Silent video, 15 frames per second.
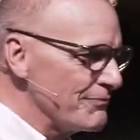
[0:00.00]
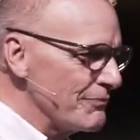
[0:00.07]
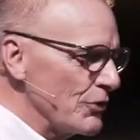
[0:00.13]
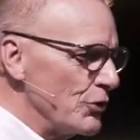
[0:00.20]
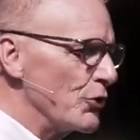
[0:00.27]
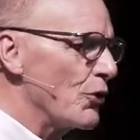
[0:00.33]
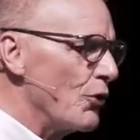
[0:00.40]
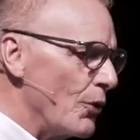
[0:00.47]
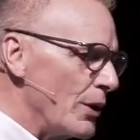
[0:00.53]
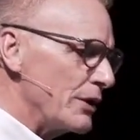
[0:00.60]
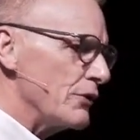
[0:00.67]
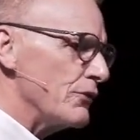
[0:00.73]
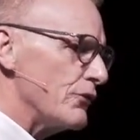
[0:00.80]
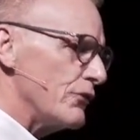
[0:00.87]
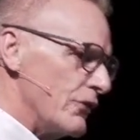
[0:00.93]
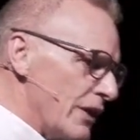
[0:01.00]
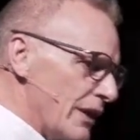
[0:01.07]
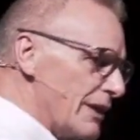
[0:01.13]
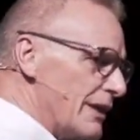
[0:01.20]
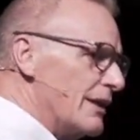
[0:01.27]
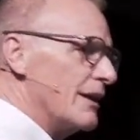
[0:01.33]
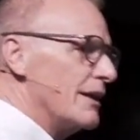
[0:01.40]
you're going to
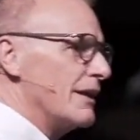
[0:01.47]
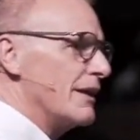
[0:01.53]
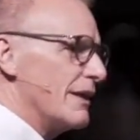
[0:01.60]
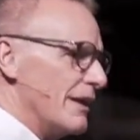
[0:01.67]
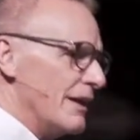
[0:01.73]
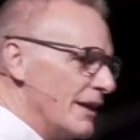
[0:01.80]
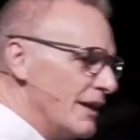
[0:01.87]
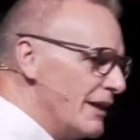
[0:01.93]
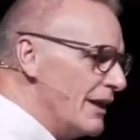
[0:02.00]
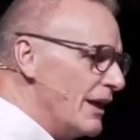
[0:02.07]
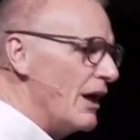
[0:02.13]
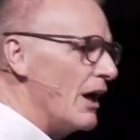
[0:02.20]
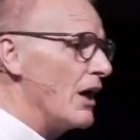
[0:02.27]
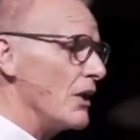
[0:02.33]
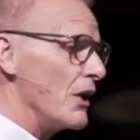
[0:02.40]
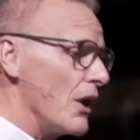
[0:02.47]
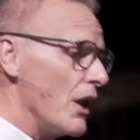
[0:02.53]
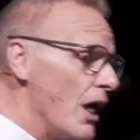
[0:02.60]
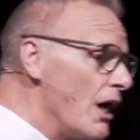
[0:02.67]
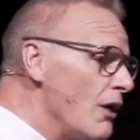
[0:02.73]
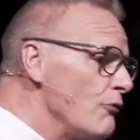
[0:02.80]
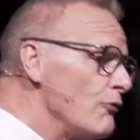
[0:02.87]
see a
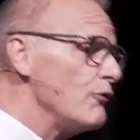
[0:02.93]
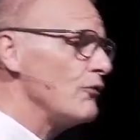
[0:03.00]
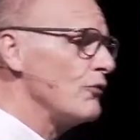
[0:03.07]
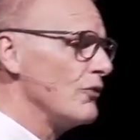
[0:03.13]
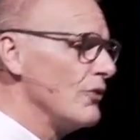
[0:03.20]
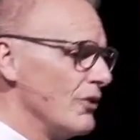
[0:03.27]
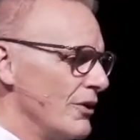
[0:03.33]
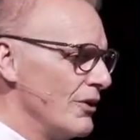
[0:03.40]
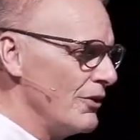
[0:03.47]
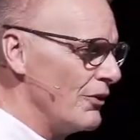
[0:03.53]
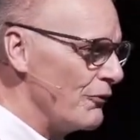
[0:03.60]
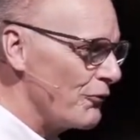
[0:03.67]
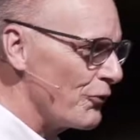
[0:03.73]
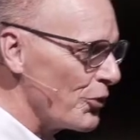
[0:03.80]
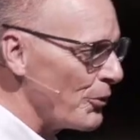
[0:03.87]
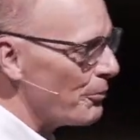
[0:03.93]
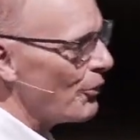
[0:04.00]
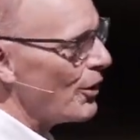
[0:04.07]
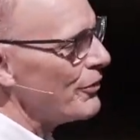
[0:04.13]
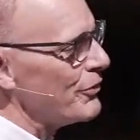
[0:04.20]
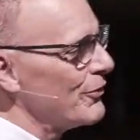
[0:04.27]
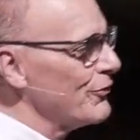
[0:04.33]
love for the
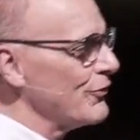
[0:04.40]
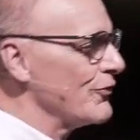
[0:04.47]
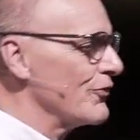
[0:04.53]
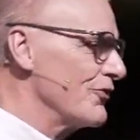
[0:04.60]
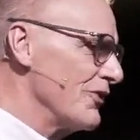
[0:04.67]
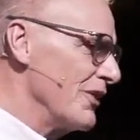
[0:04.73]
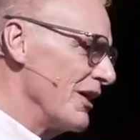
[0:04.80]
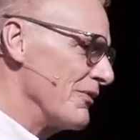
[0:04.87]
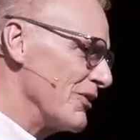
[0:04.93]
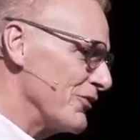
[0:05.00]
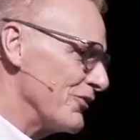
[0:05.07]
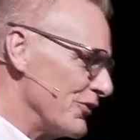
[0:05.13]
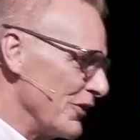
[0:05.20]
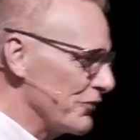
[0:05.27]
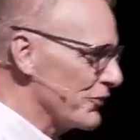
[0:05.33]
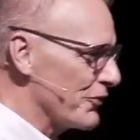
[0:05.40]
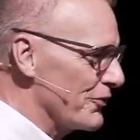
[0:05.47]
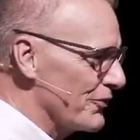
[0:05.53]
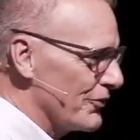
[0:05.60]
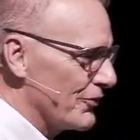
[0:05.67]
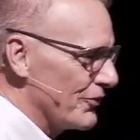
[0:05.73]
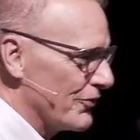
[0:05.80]
brothers and the
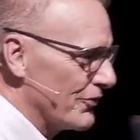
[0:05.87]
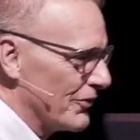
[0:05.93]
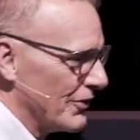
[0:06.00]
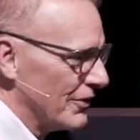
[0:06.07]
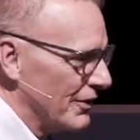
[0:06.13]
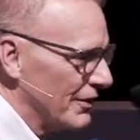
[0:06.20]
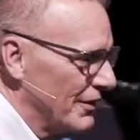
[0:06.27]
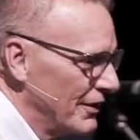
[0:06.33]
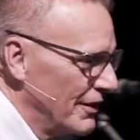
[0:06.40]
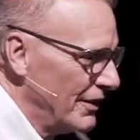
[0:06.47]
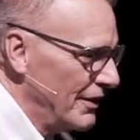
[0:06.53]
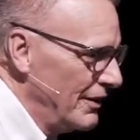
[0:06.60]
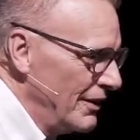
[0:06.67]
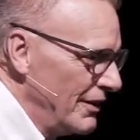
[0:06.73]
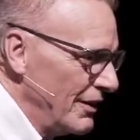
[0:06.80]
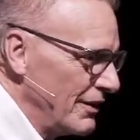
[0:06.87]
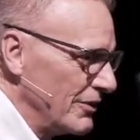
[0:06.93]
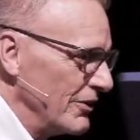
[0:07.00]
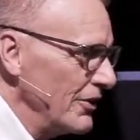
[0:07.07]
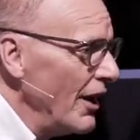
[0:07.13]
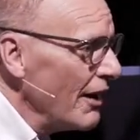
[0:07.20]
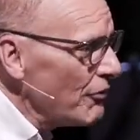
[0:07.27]
sisters.
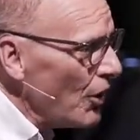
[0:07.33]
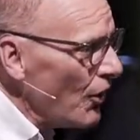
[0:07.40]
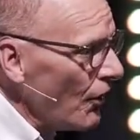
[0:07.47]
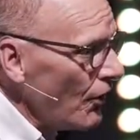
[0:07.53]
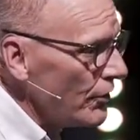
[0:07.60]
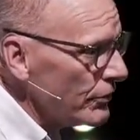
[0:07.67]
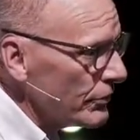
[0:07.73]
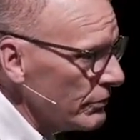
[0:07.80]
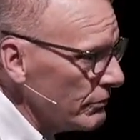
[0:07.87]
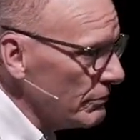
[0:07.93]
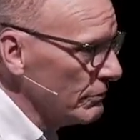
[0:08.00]
Do you have a heart?